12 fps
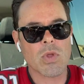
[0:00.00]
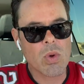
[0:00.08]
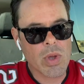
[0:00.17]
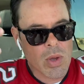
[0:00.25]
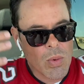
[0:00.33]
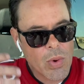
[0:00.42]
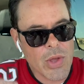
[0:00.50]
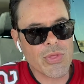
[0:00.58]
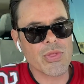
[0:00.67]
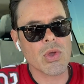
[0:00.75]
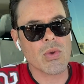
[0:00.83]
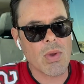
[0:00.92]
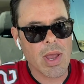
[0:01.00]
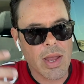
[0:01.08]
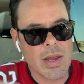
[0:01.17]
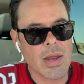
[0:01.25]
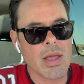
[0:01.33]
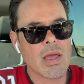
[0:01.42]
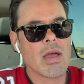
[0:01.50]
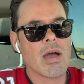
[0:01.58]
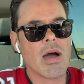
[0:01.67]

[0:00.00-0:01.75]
going with the grain